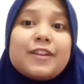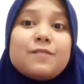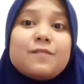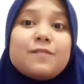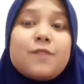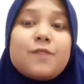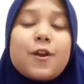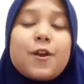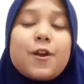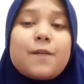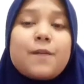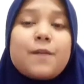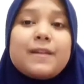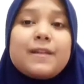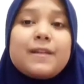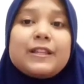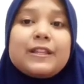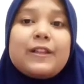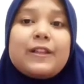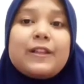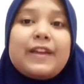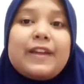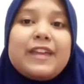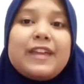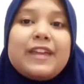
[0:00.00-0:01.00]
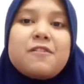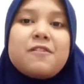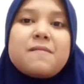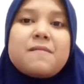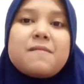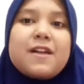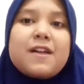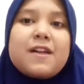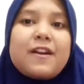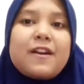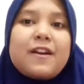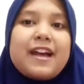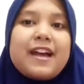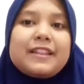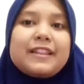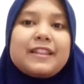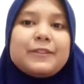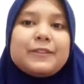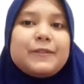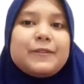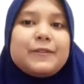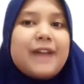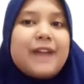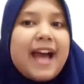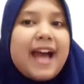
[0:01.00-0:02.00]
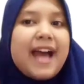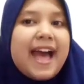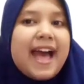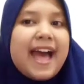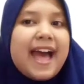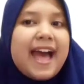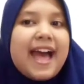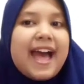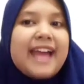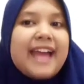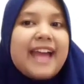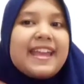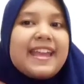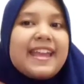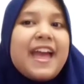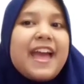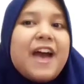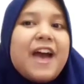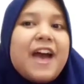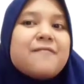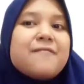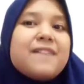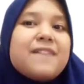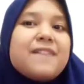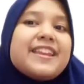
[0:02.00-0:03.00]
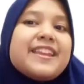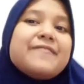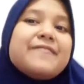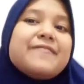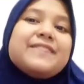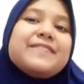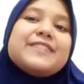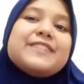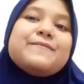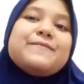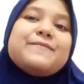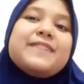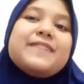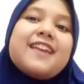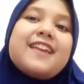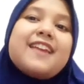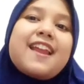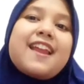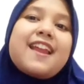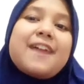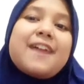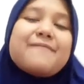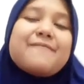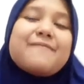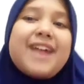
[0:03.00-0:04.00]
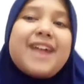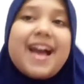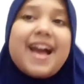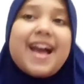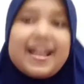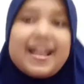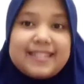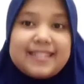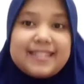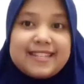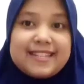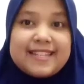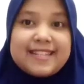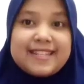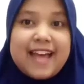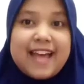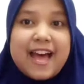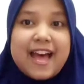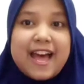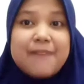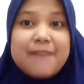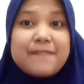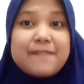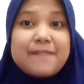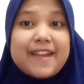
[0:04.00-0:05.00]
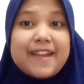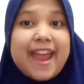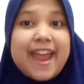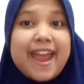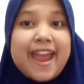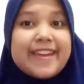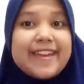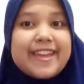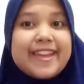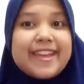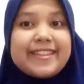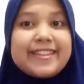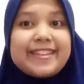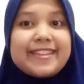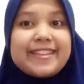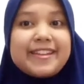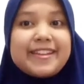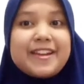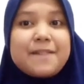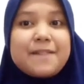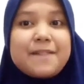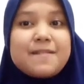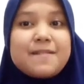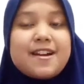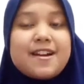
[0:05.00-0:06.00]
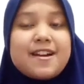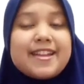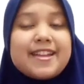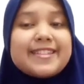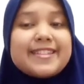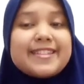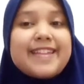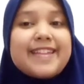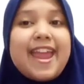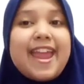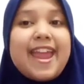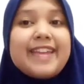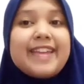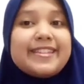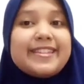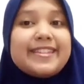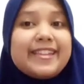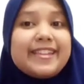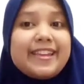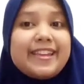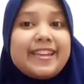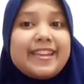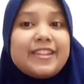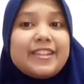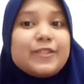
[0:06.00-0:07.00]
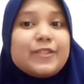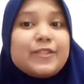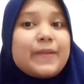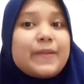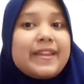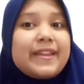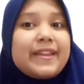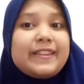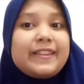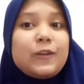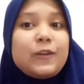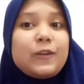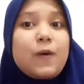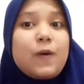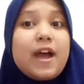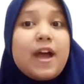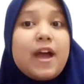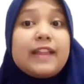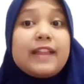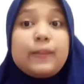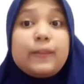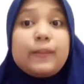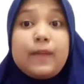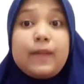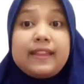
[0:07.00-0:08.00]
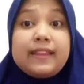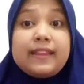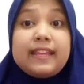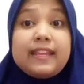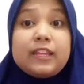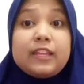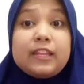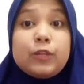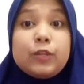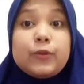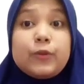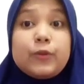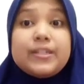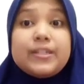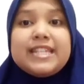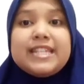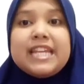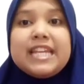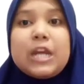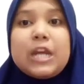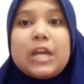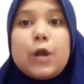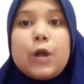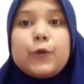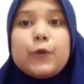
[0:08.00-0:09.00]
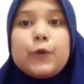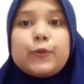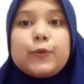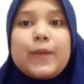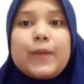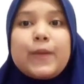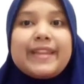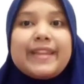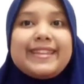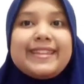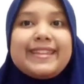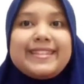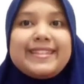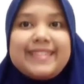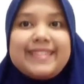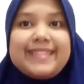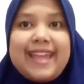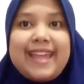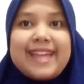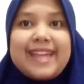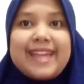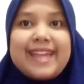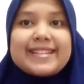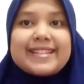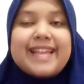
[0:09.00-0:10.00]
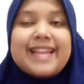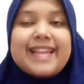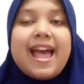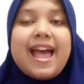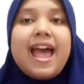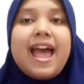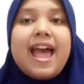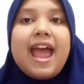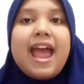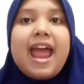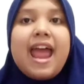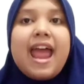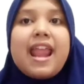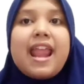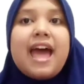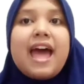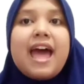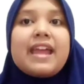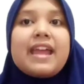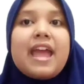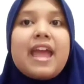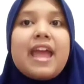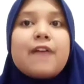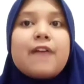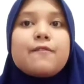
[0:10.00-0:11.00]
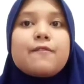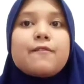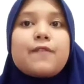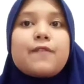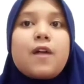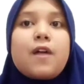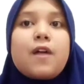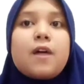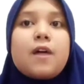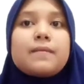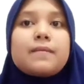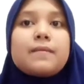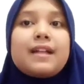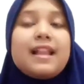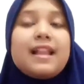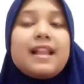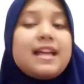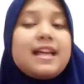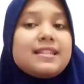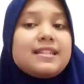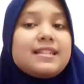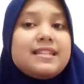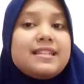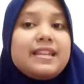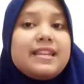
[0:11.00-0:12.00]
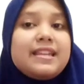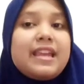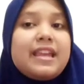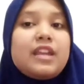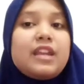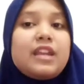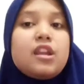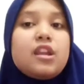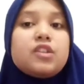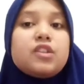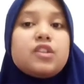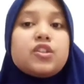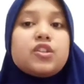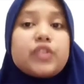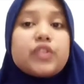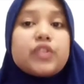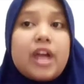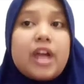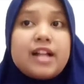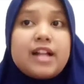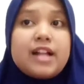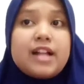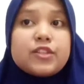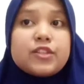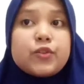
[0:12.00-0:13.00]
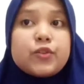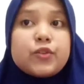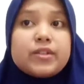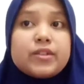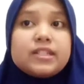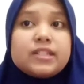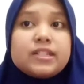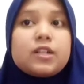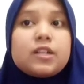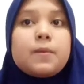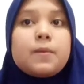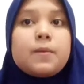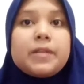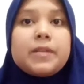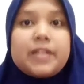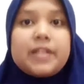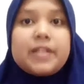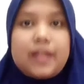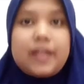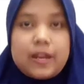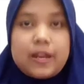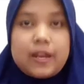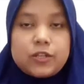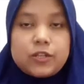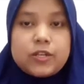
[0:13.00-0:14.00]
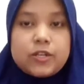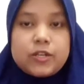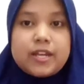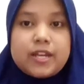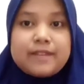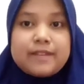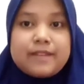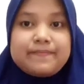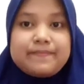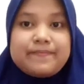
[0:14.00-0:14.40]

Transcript: warahmatullahi wabarakatuh. Hi, my name is Mina Rahma Azizah. My identity number is 1821222026 and I am from Class D in Intercultural Communication.